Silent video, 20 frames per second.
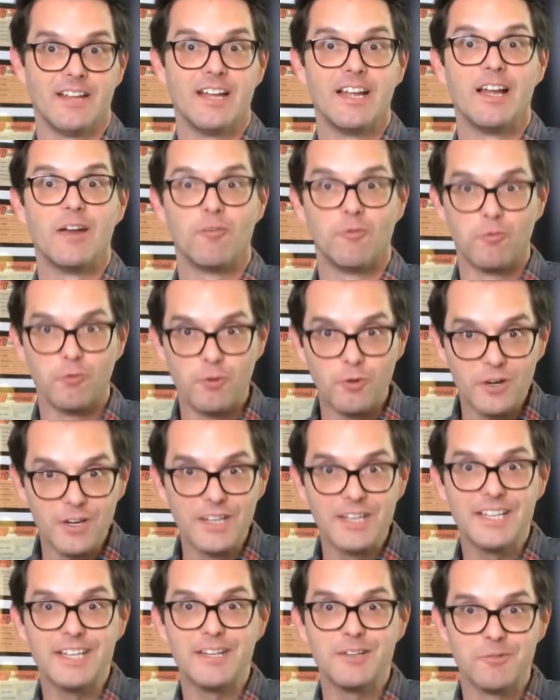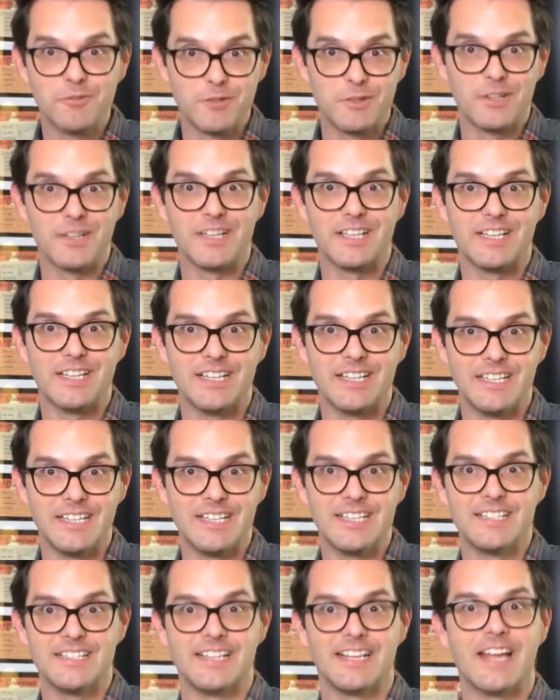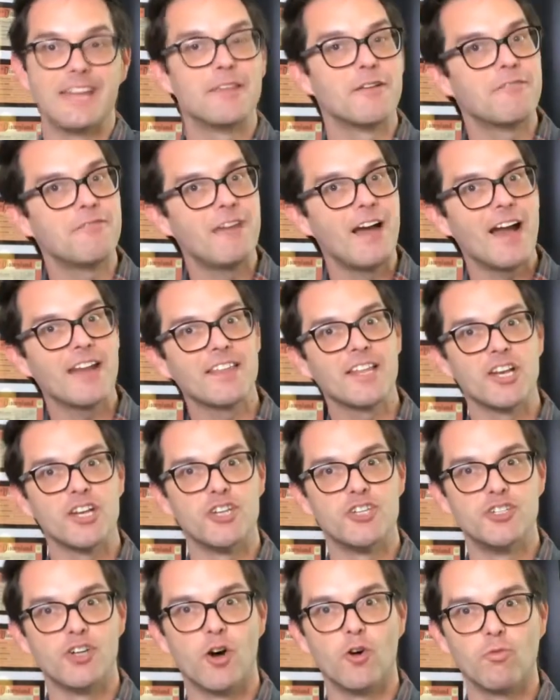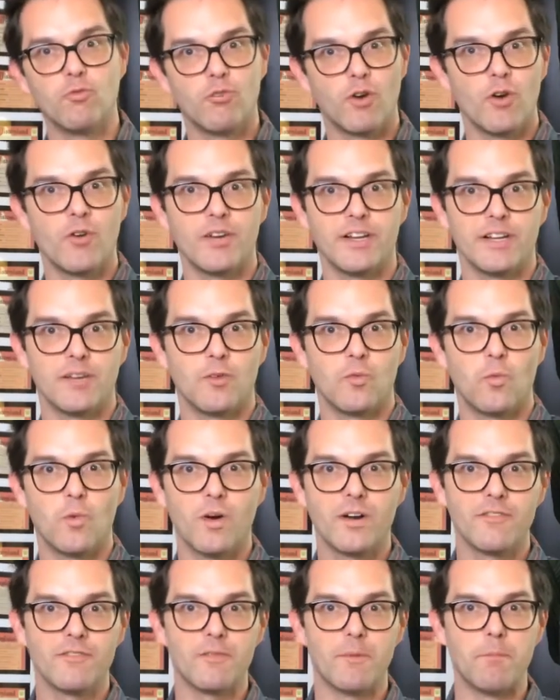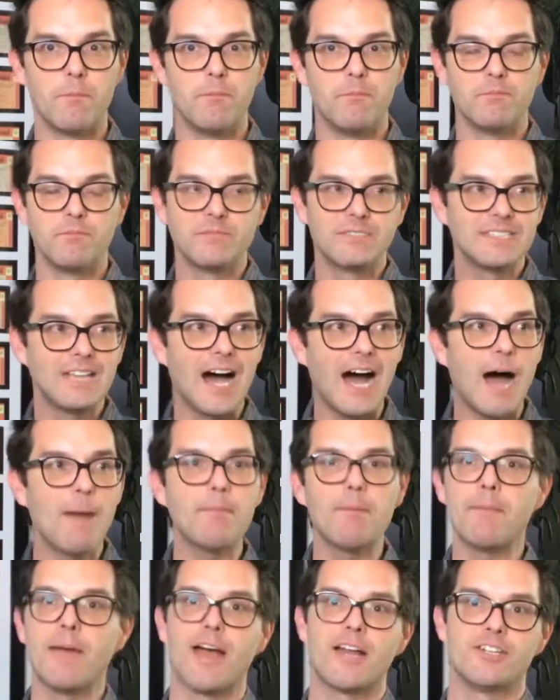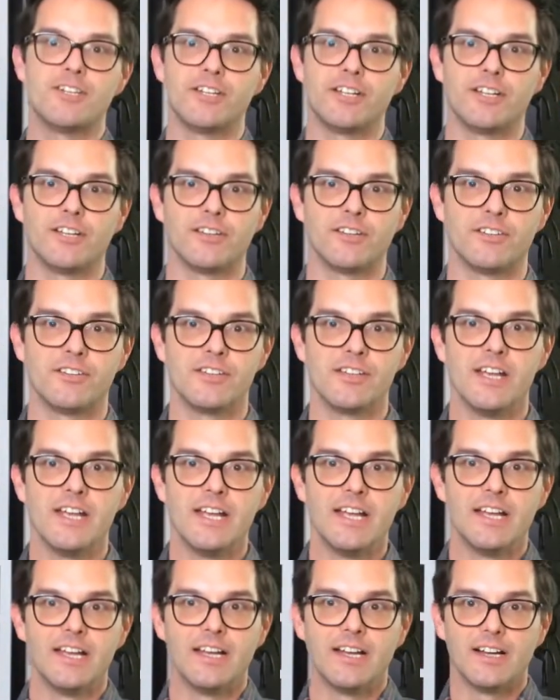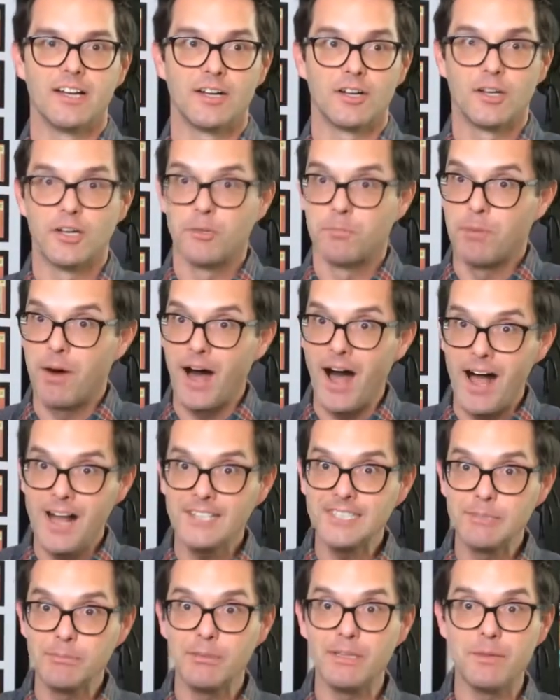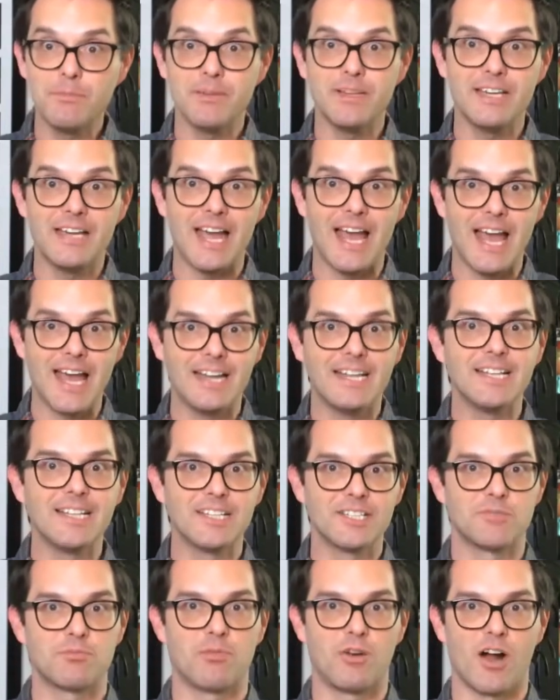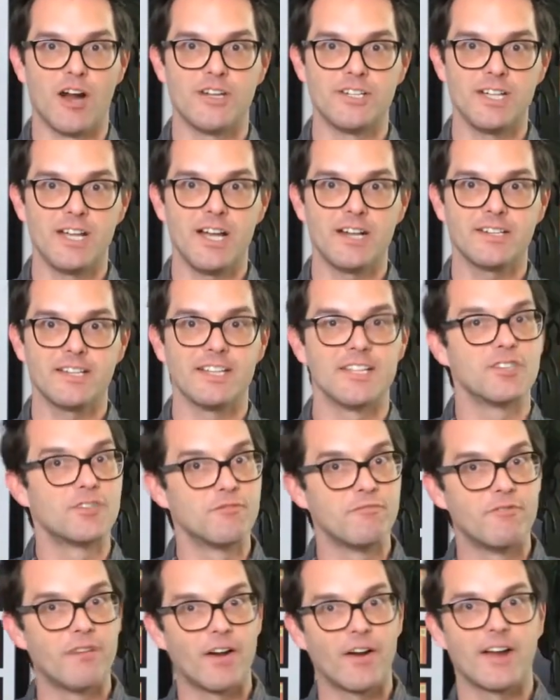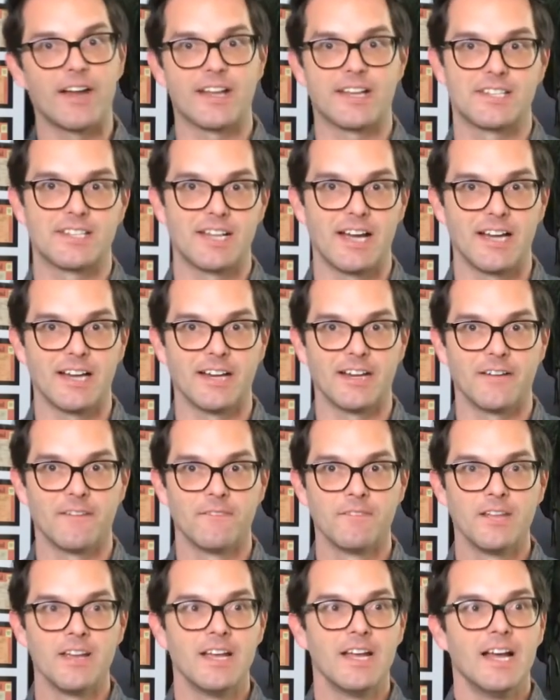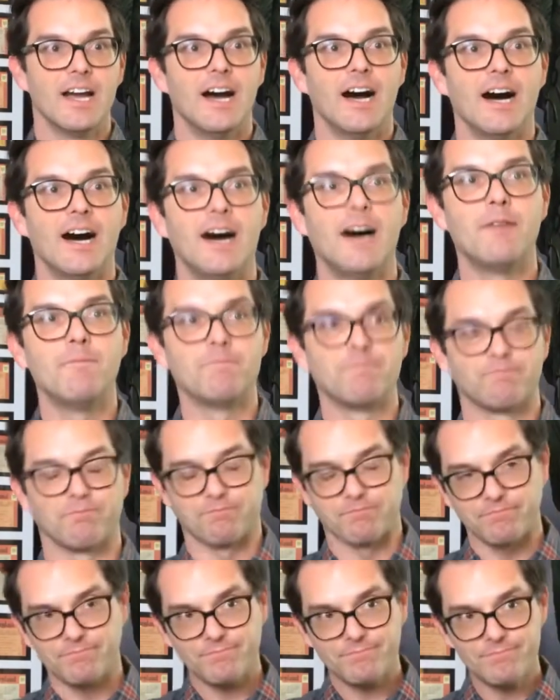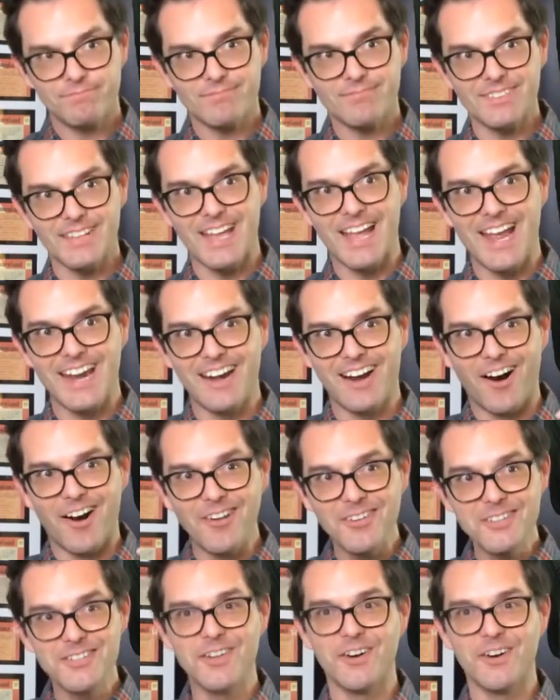really, really needs it. And the fact that Joe Rohde, one of the top Imagineers, could possibly be heading this project is very exciting. Um, and also,